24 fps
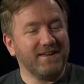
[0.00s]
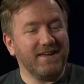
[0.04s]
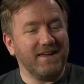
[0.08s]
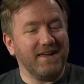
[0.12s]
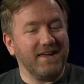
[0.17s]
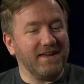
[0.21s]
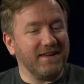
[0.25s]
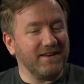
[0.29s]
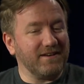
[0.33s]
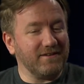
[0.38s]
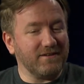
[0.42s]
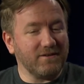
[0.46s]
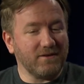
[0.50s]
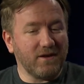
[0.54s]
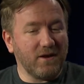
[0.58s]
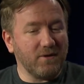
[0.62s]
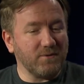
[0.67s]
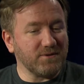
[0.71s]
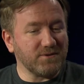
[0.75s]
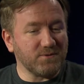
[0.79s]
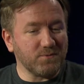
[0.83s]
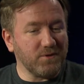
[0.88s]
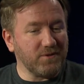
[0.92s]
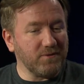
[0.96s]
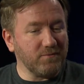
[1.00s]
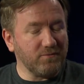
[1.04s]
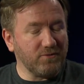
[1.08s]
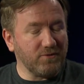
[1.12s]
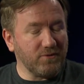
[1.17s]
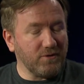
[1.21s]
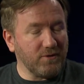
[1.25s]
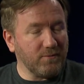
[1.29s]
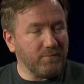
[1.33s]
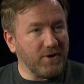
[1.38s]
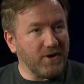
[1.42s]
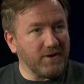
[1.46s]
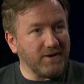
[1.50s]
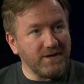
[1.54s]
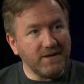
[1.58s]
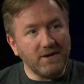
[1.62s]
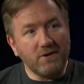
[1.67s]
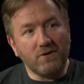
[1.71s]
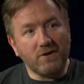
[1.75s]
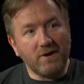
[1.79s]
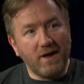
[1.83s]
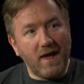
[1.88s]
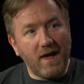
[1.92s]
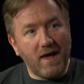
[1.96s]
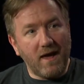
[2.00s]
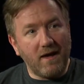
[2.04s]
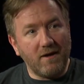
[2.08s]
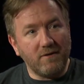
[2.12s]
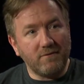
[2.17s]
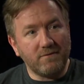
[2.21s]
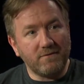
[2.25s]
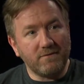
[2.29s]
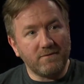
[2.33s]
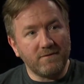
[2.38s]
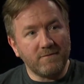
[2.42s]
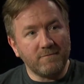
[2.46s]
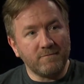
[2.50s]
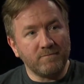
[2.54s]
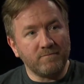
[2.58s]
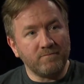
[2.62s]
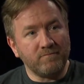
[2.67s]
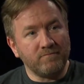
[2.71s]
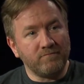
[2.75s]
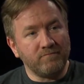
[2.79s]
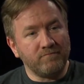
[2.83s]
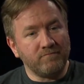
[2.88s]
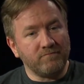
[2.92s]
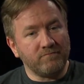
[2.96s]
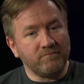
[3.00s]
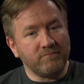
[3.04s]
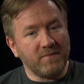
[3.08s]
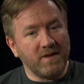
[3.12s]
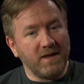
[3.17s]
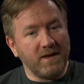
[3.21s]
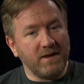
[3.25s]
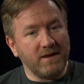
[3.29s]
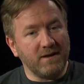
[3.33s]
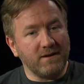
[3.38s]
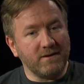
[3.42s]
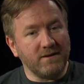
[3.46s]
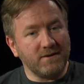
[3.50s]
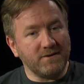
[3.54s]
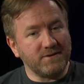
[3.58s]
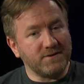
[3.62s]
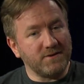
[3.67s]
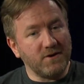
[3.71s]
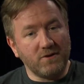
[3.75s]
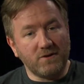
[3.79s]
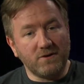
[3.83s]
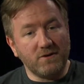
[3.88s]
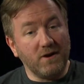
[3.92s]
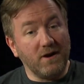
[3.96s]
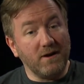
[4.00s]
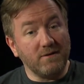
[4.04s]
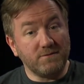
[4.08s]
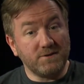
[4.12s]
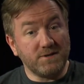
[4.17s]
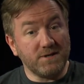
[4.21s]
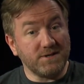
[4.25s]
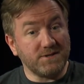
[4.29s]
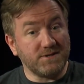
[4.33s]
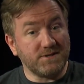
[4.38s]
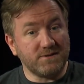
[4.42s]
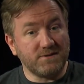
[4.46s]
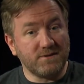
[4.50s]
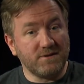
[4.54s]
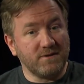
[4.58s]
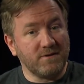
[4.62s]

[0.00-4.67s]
And I was with him for about a year and a half. And I started off just